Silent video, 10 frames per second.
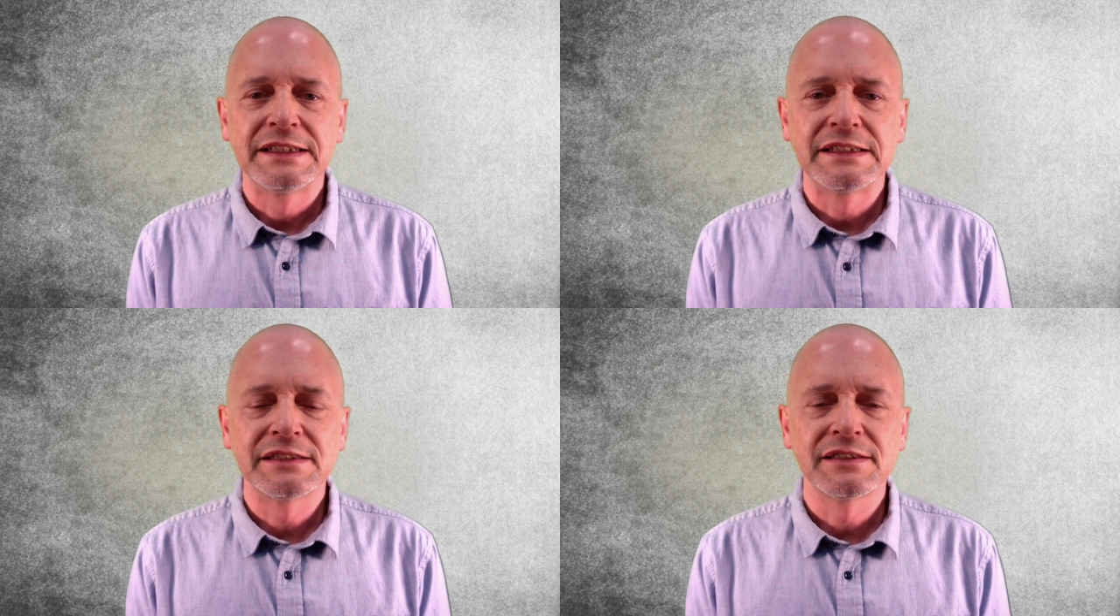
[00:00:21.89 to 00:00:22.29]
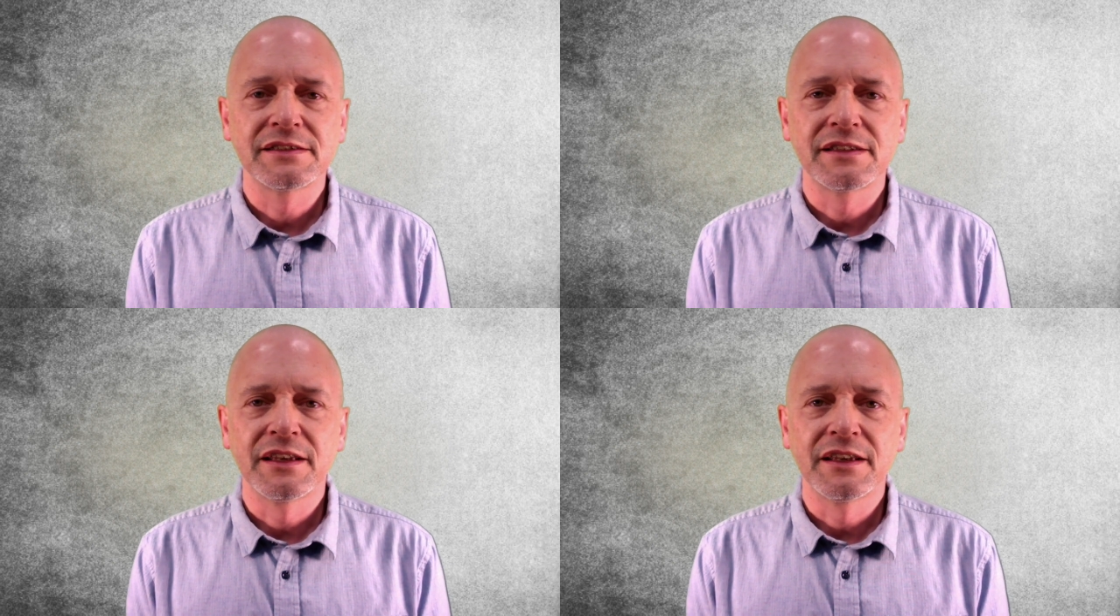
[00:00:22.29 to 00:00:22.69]
this
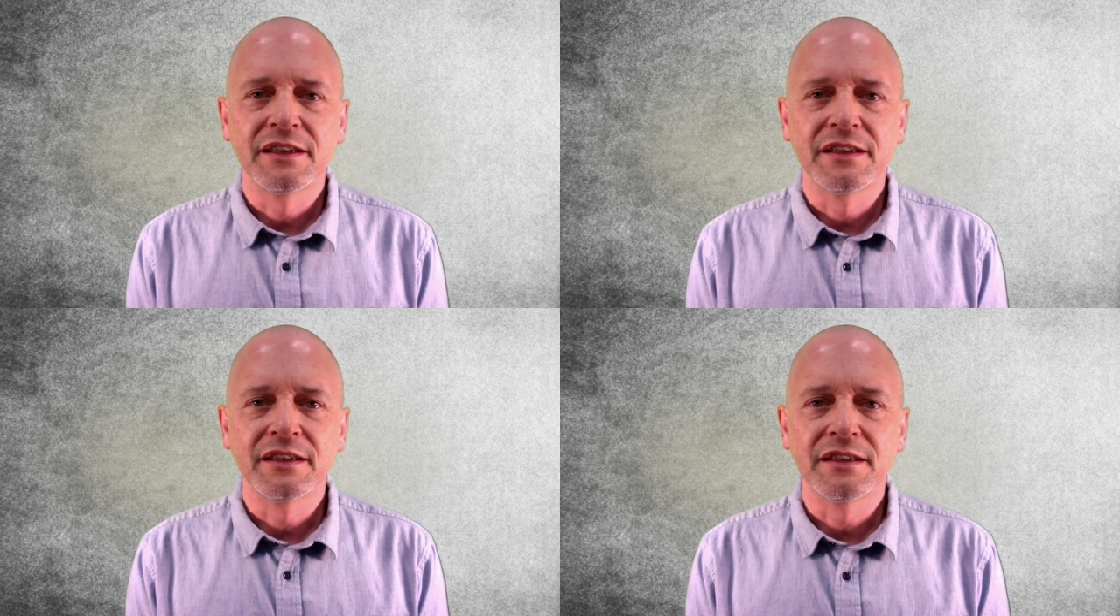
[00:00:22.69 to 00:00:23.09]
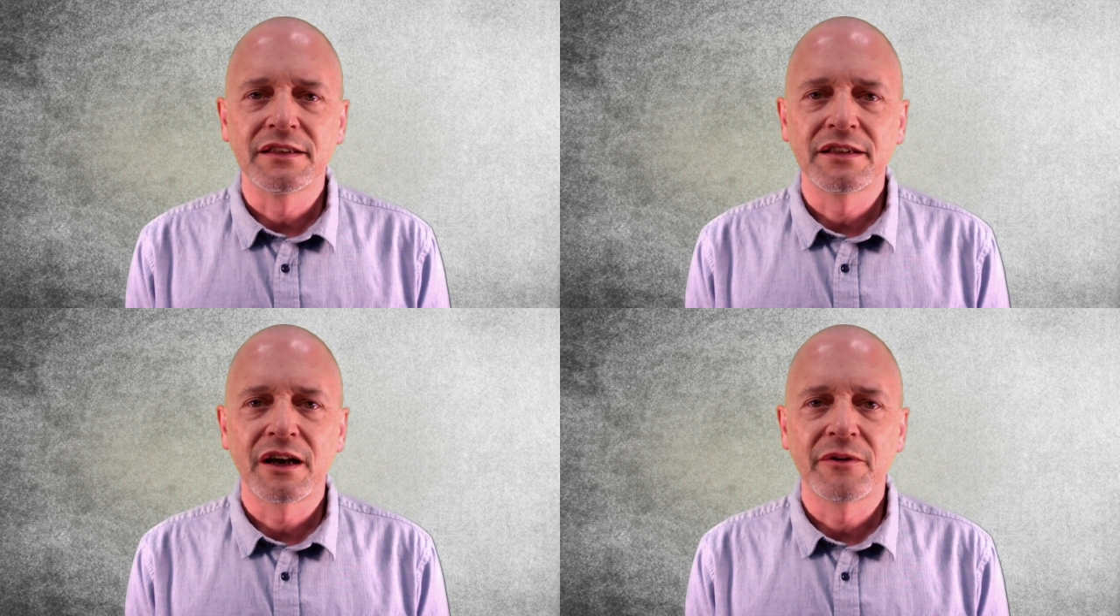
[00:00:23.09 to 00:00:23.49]
is a
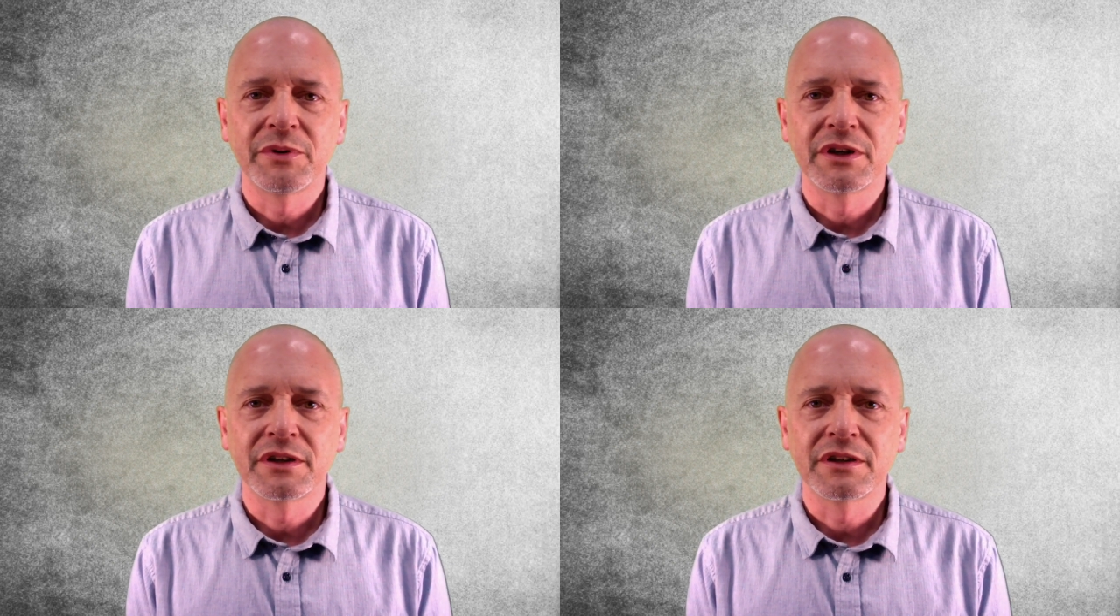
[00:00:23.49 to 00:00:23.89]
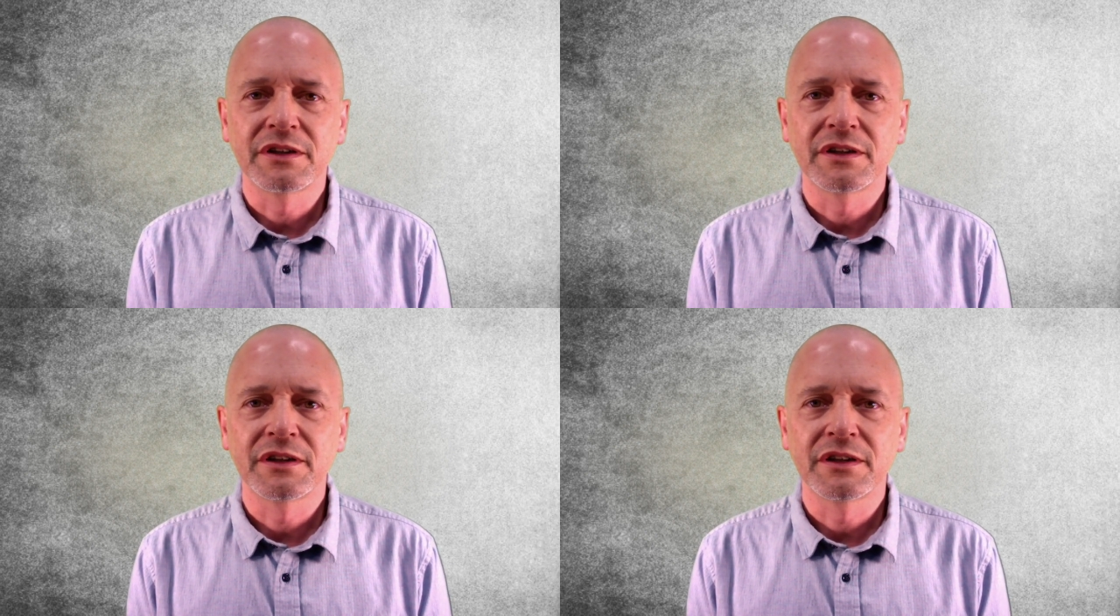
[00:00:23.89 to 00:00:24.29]

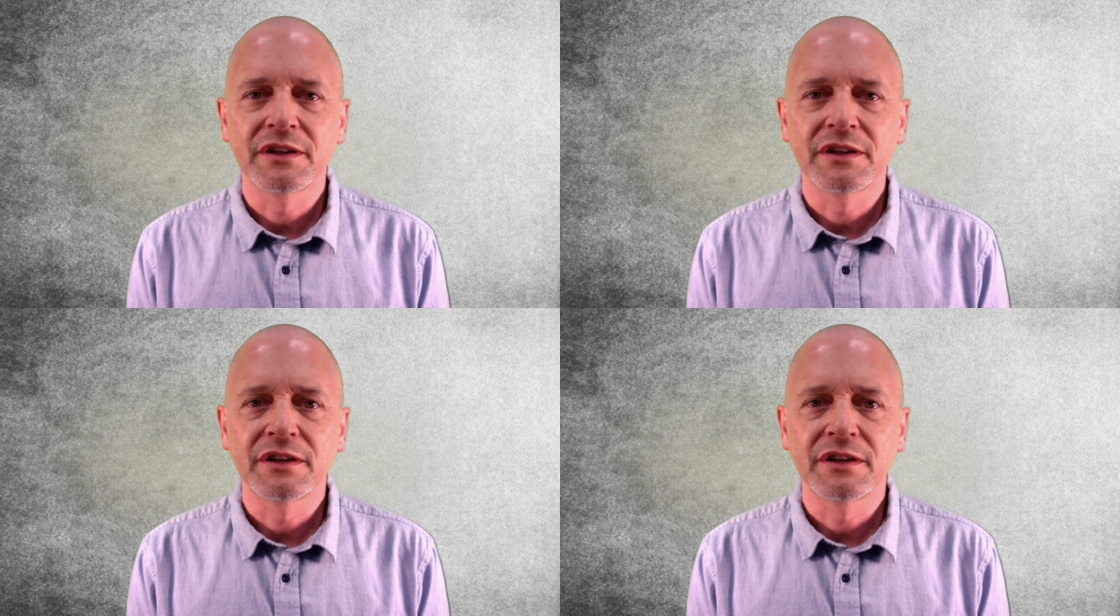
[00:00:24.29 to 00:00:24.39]
topic